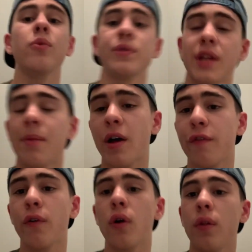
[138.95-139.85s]
was not my
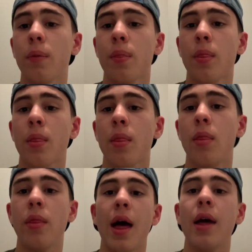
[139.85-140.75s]
fault,
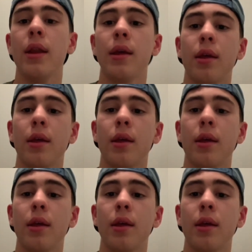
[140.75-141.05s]
that